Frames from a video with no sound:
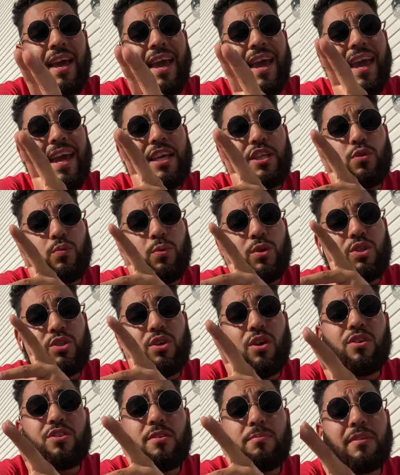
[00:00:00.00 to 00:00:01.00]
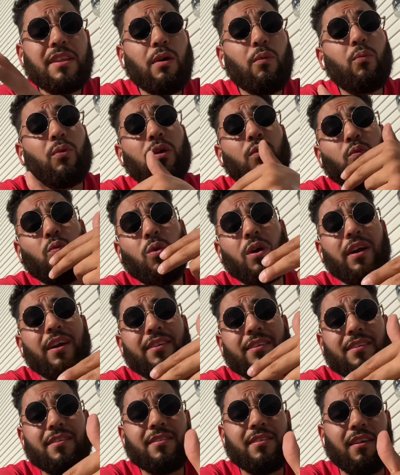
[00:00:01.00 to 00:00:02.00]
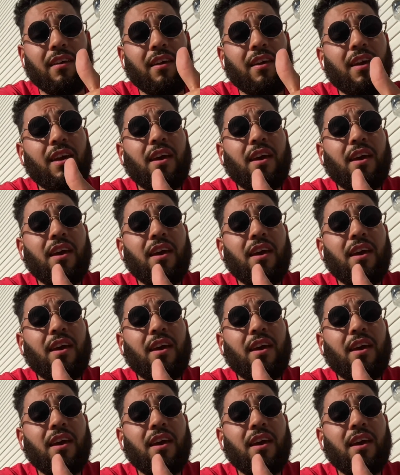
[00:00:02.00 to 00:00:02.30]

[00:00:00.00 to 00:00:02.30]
is we saw something that we wanted to see.